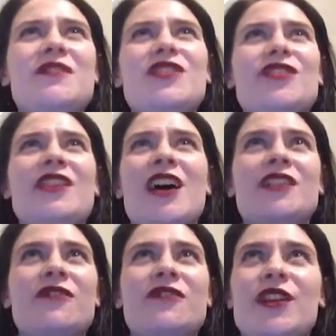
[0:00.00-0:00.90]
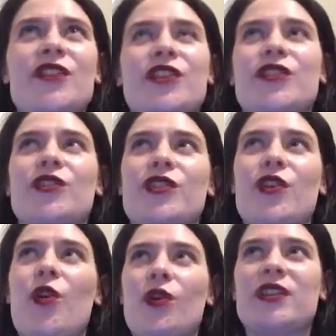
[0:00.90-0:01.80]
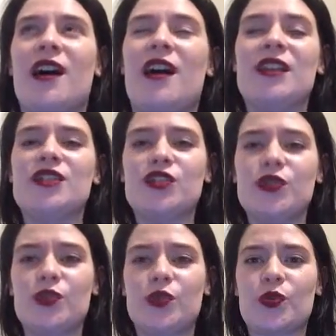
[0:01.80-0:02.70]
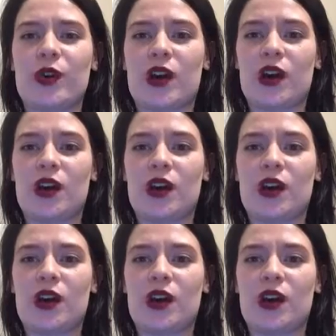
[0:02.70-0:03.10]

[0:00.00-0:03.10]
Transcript: You're not gonna feel good. You're gonna hold on to